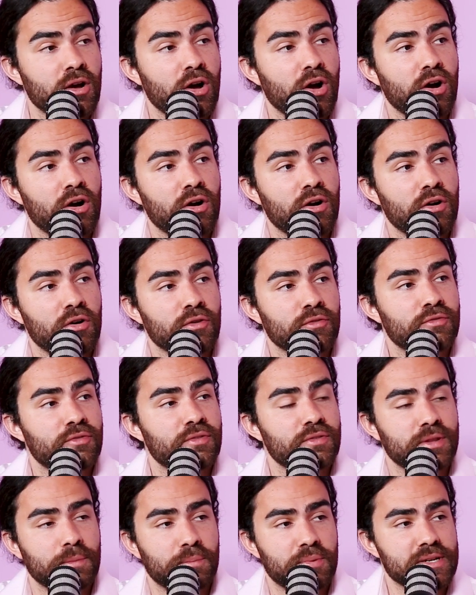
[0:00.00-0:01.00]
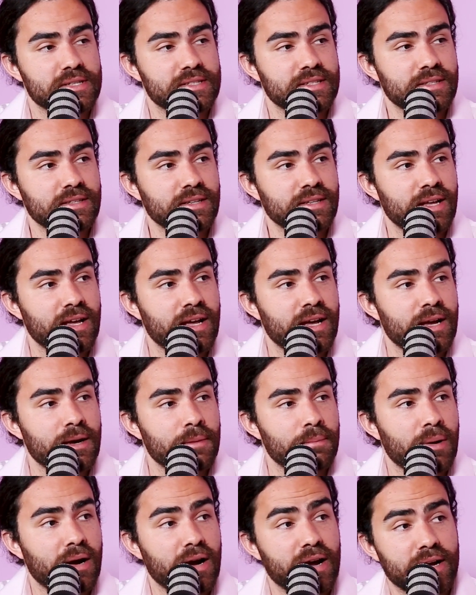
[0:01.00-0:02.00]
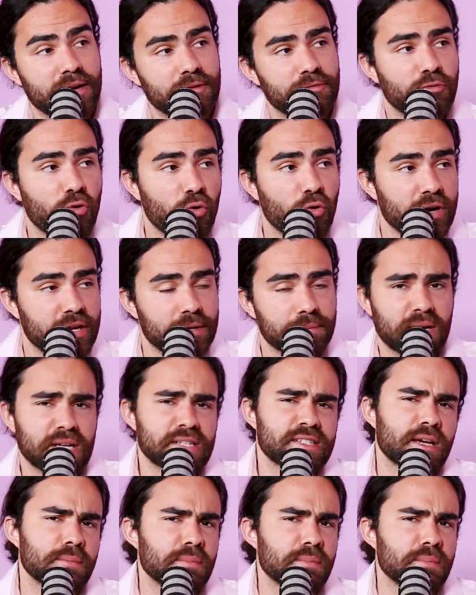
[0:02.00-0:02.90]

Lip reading: of the prison by 4 inmates.